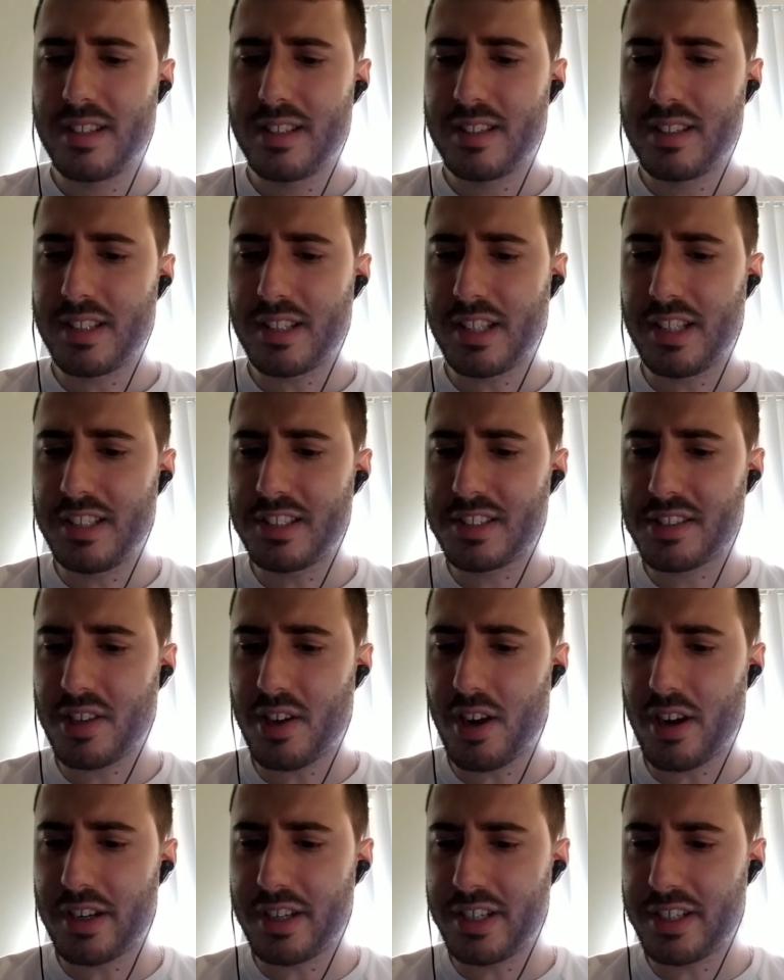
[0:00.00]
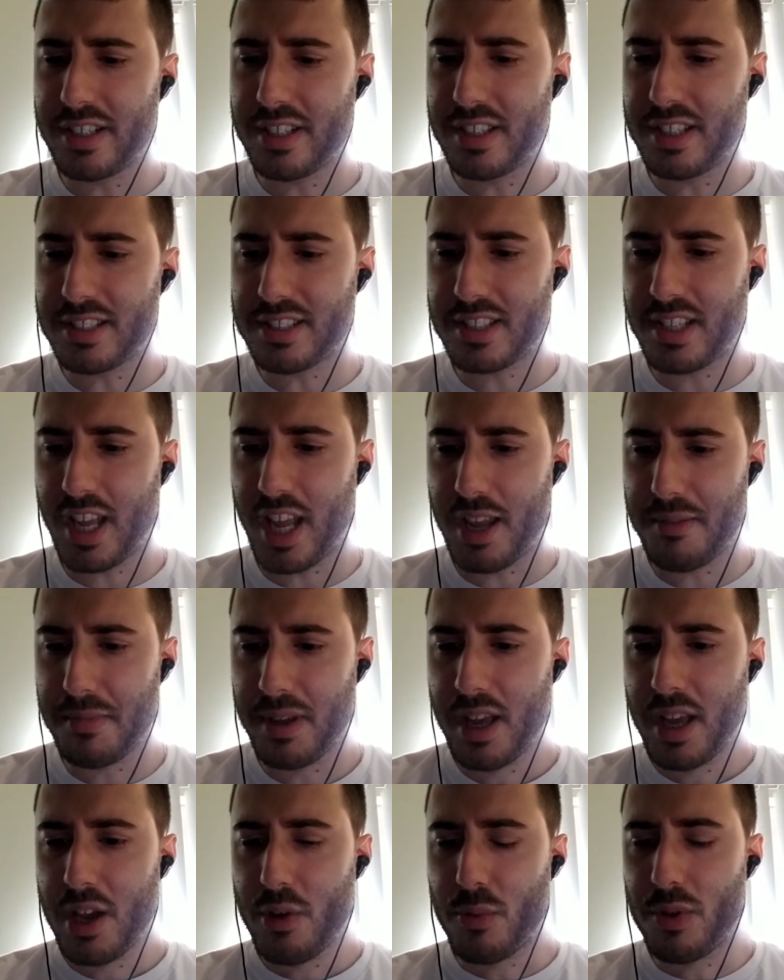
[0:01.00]
the key star here in this game
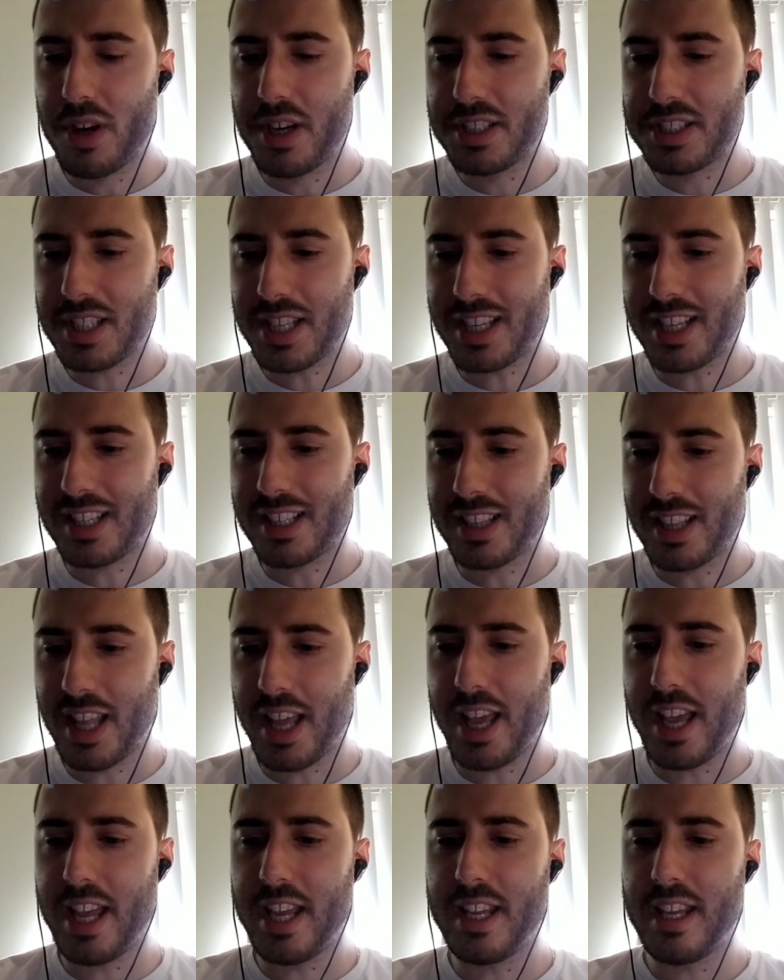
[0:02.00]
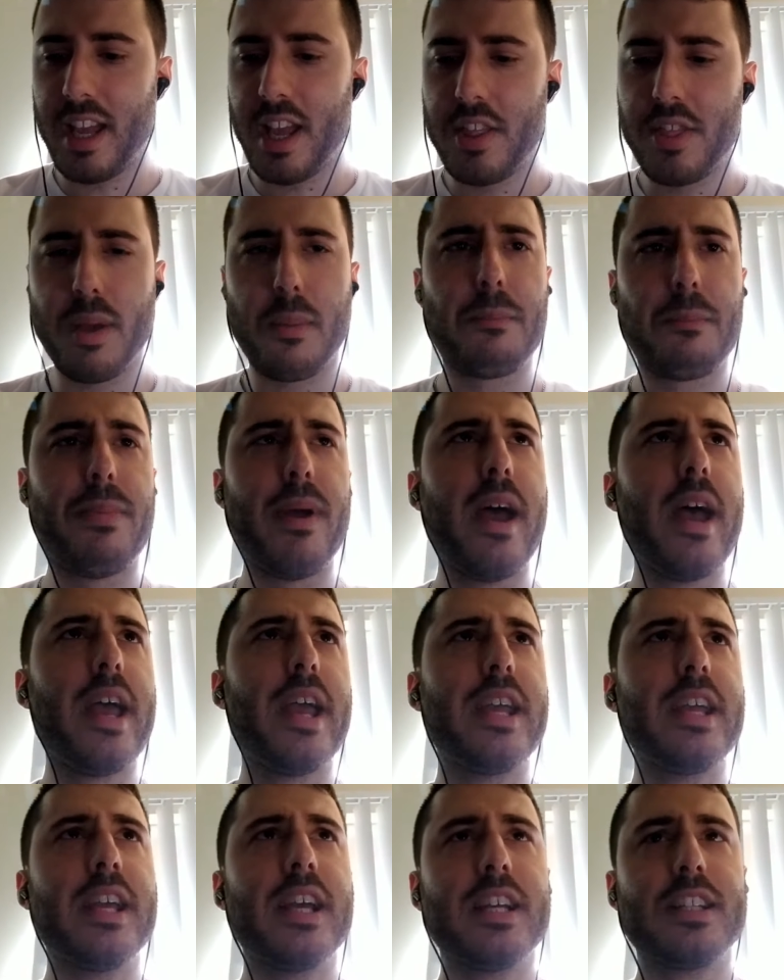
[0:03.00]
was Klay the
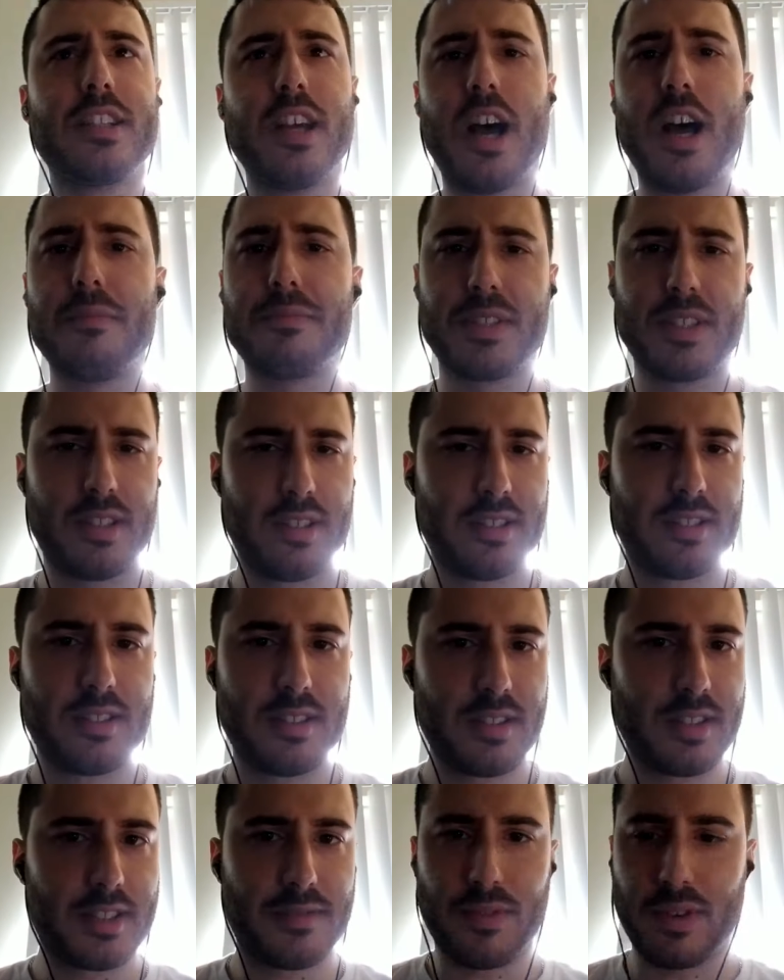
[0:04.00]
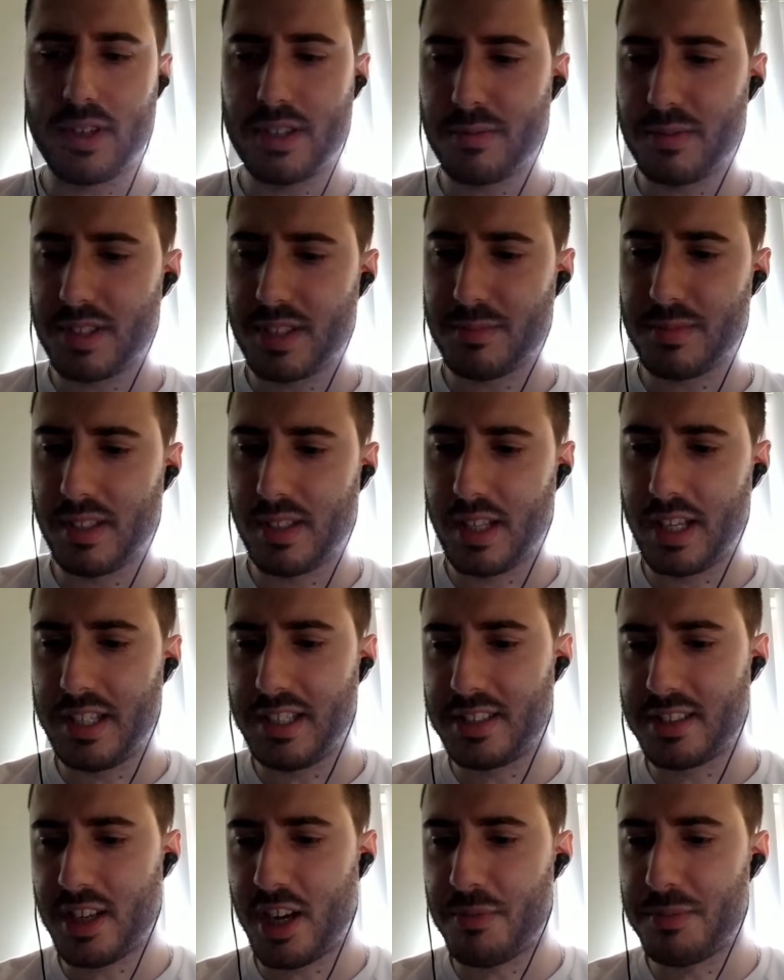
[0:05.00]
Bay Thompson, as far as what some of the
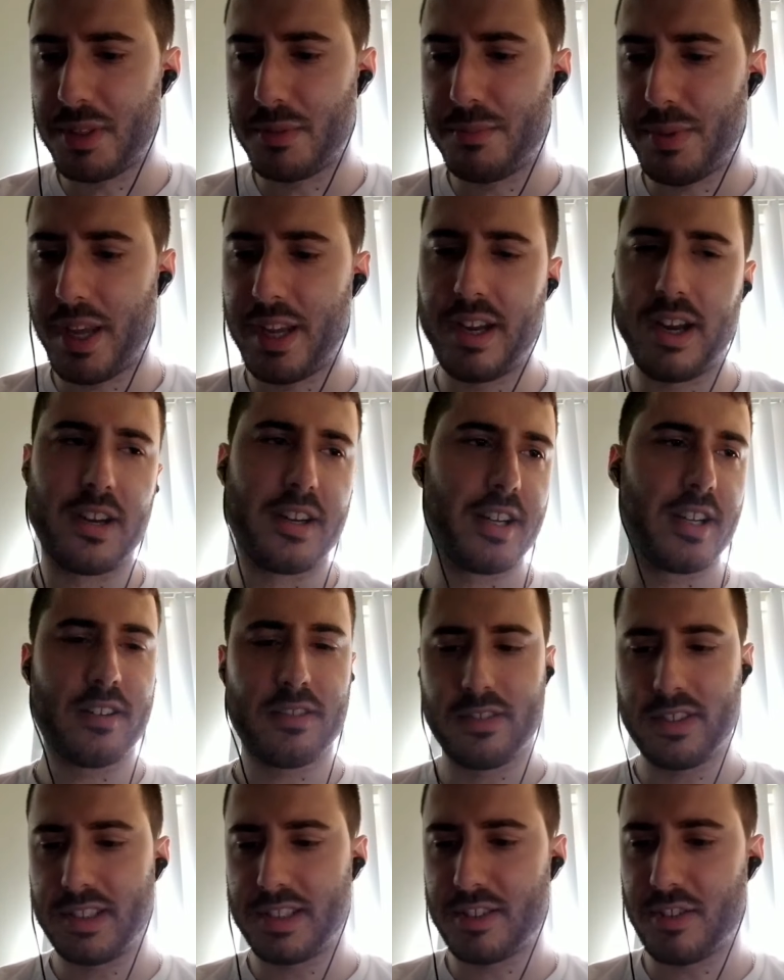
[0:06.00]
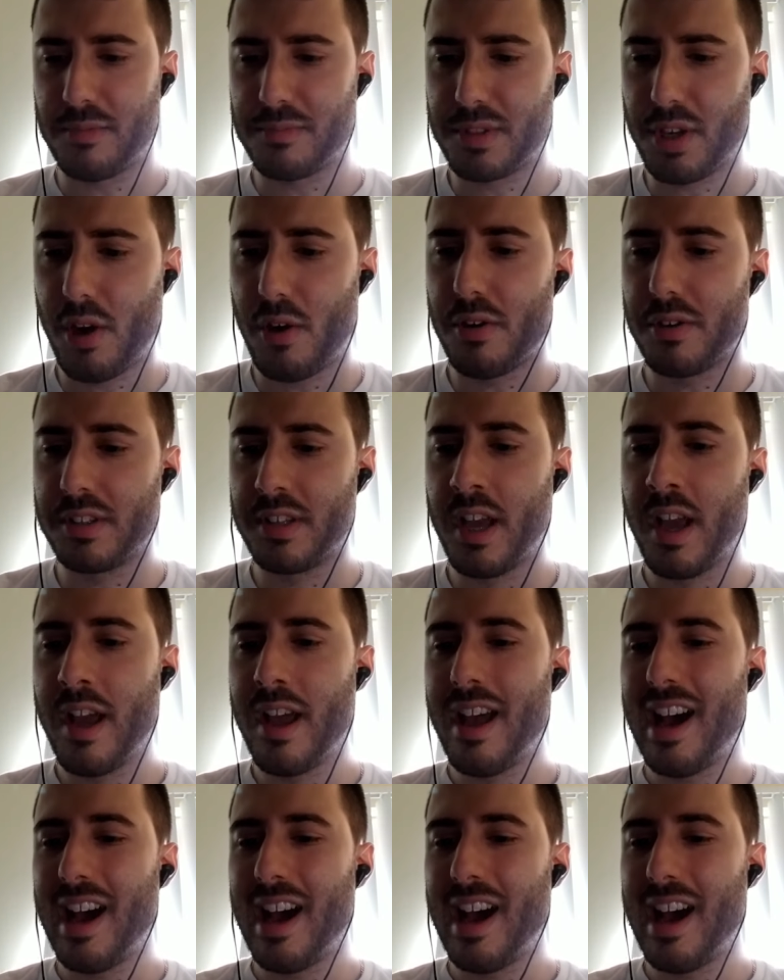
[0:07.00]
ladies call him in the Bay Area, or at least so I'm told.